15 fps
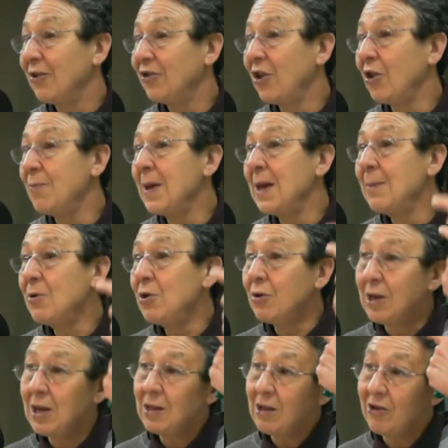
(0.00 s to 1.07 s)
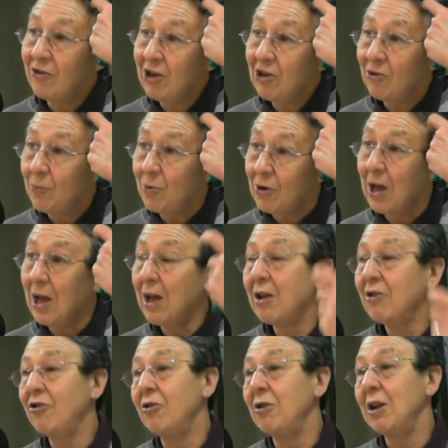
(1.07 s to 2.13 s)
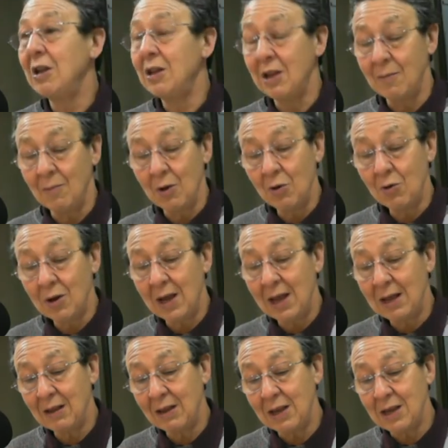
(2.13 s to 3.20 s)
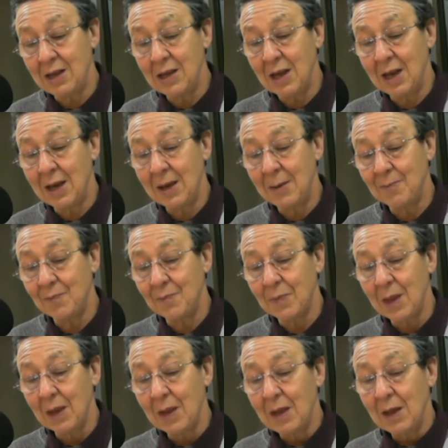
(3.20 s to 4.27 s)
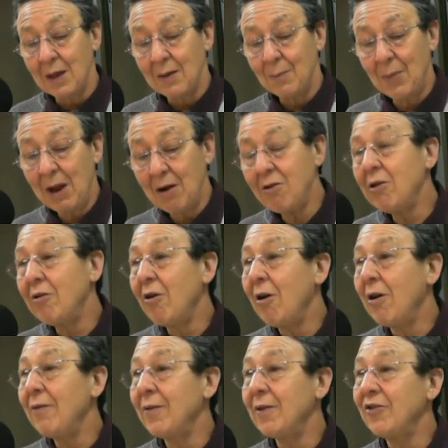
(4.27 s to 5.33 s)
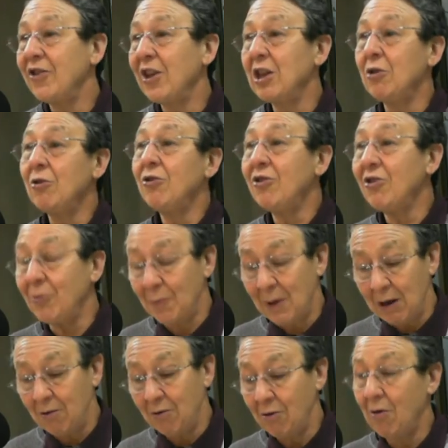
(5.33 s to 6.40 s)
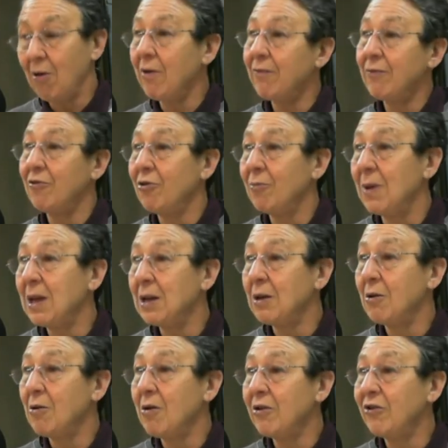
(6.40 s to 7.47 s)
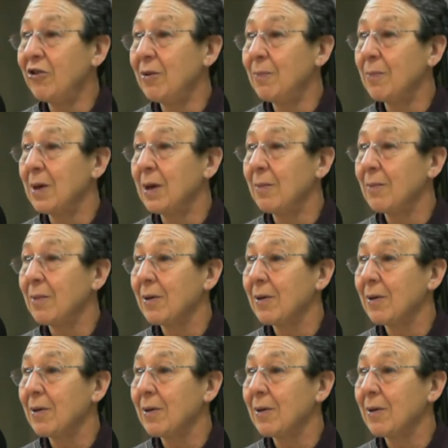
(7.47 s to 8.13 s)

So maybe you get the textbook out, you let them look at the paragraph and say, use this paragraph to make a concept map.